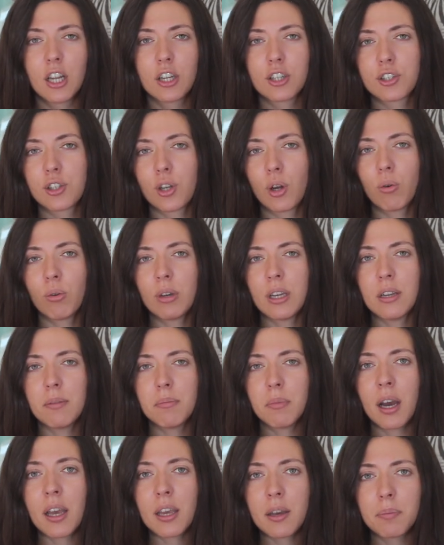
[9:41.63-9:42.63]
So
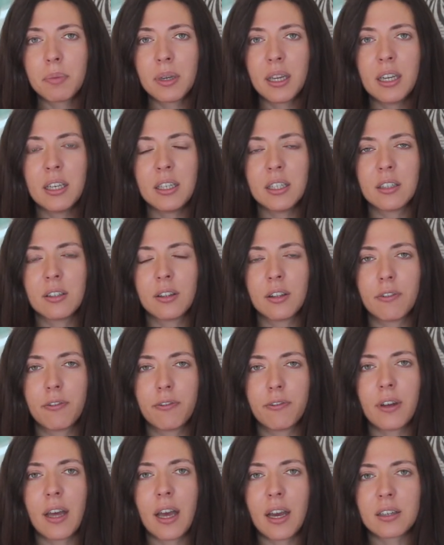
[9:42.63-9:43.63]
in my opinion, the
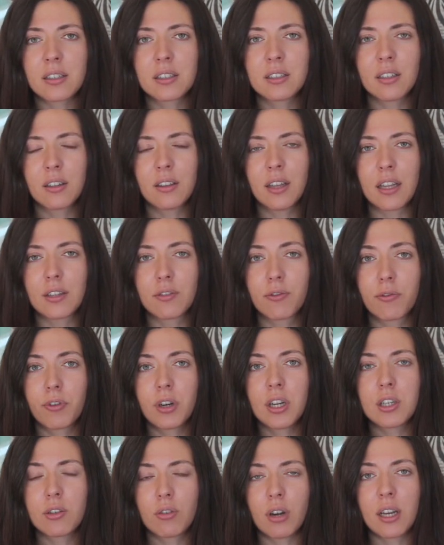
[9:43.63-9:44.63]
fact that
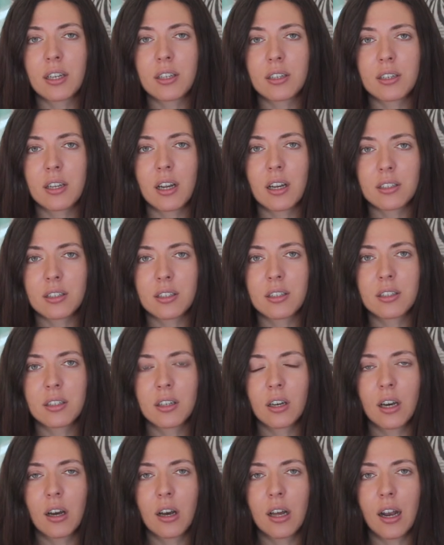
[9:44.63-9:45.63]
Freetrade doesn't
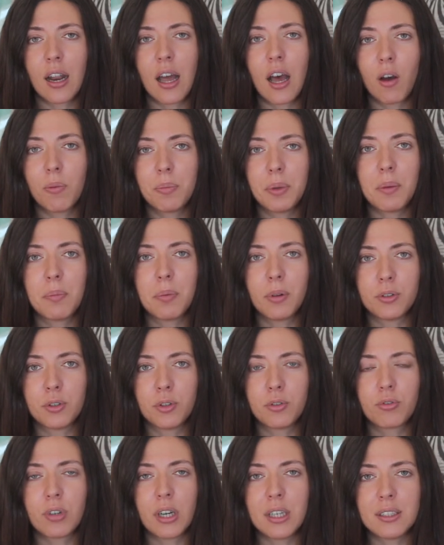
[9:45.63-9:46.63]
allow people
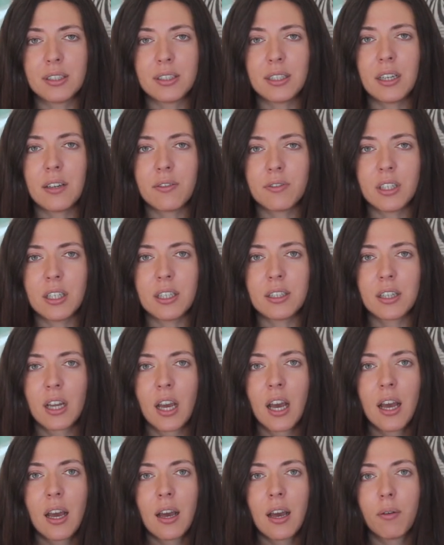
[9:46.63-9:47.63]
to trade CFDs
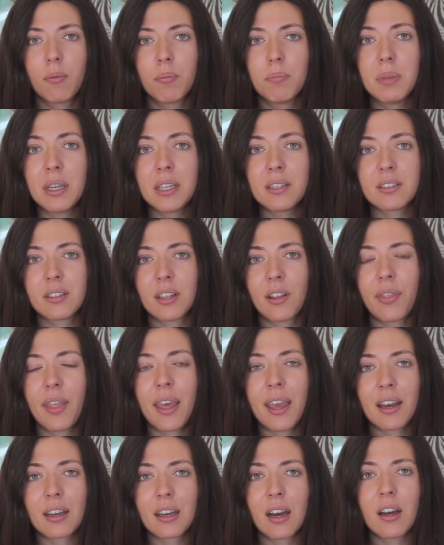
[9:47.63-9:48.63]
means that
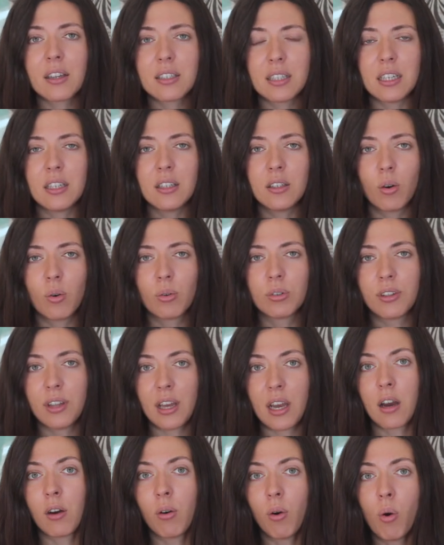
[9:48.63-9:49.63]
they are cutting on
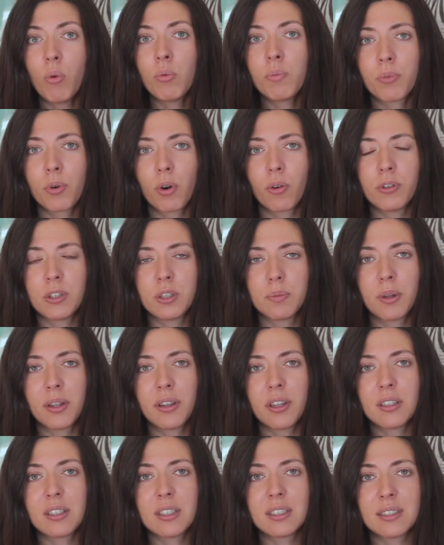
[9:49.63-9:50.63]
their own profits,
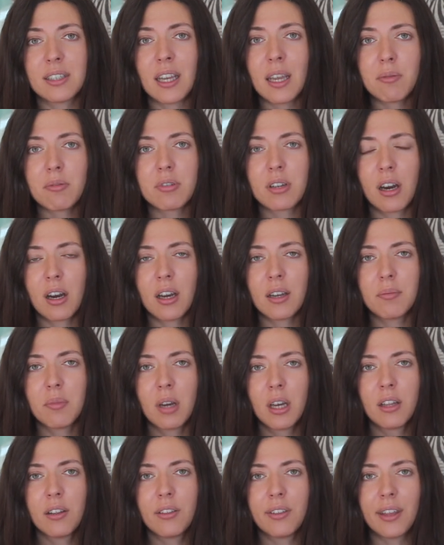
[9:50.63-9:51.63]
but at the same time,
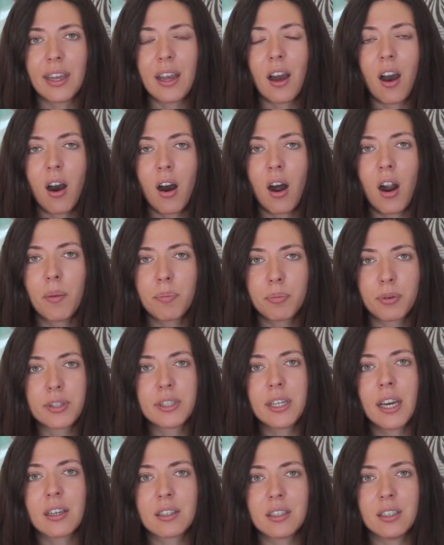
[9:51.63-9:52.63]
they are
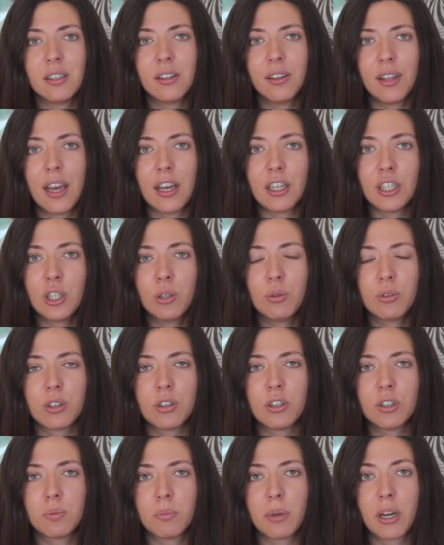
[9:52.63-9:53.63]
protecting their
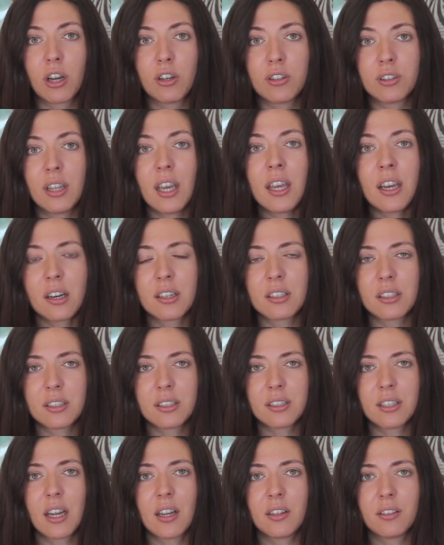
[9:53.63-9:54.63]
users because they
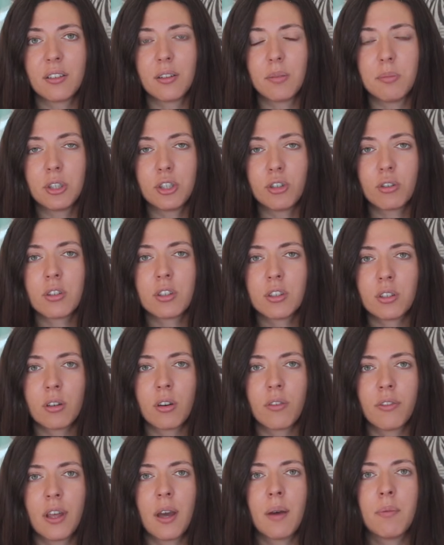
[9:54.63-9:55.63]
understand the majority
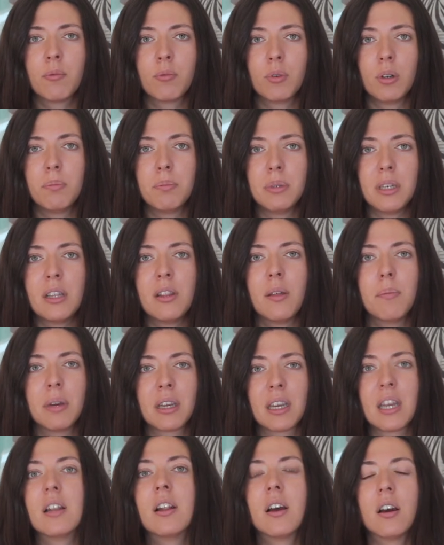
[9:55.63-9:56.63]
of them will be the
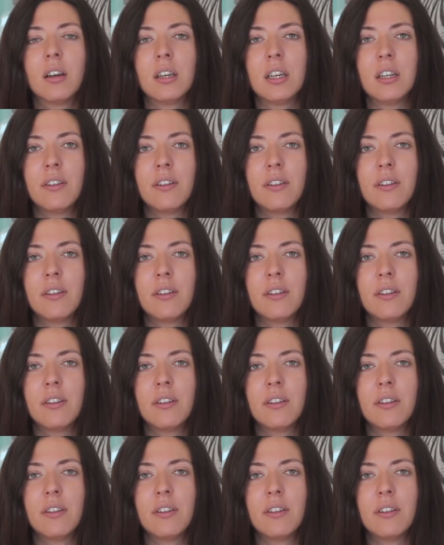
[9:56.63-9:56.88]
beginner